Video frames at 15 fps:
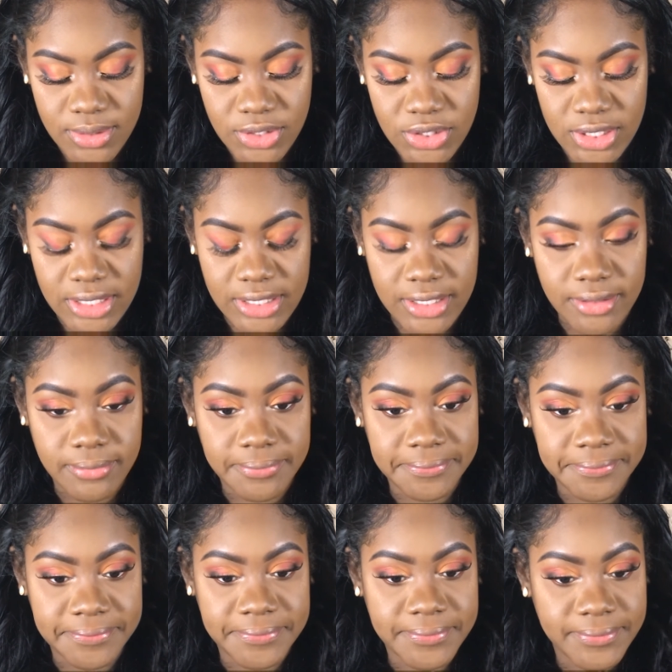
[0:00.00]
shining.
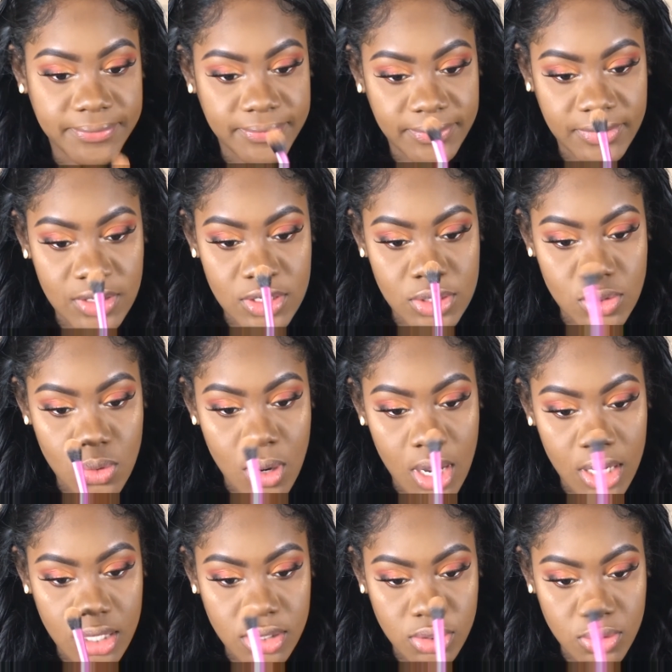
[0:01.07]
So
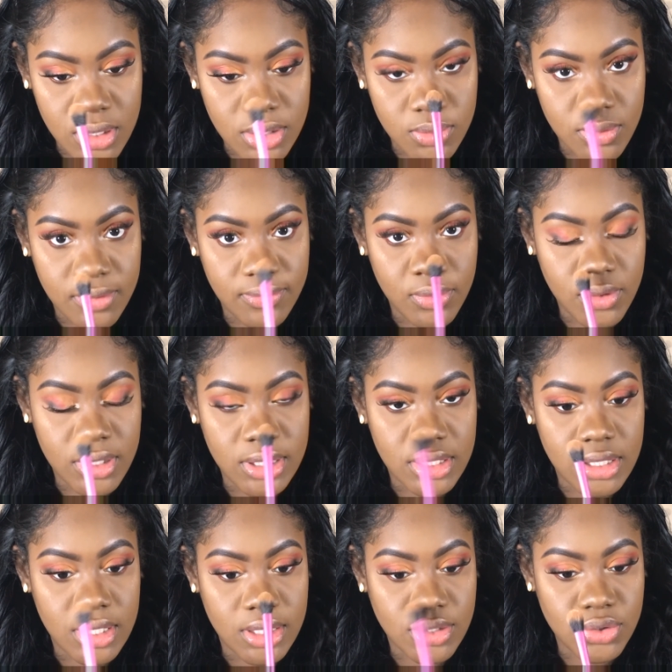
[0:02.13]
I try to avoid
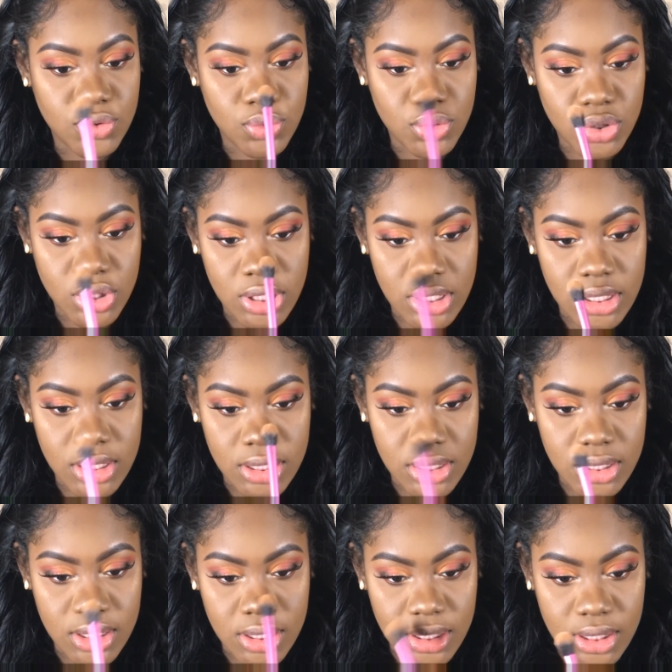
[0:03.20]
extra shine.
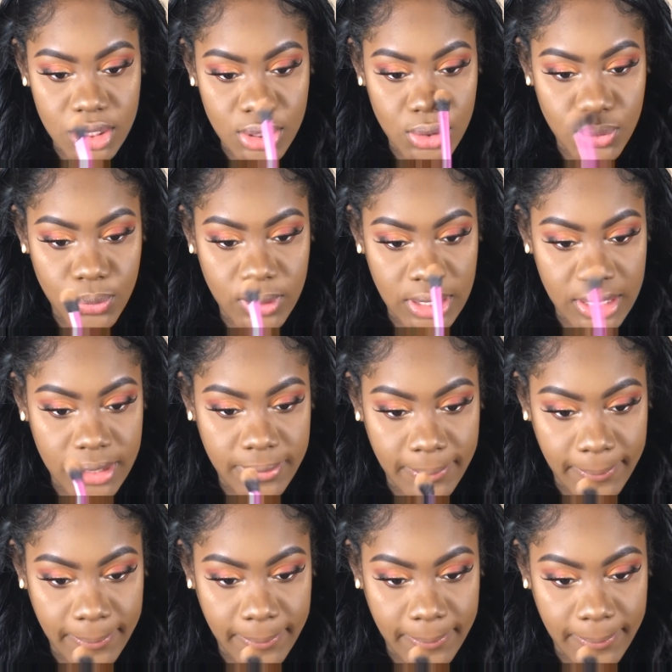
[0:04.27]
Okay?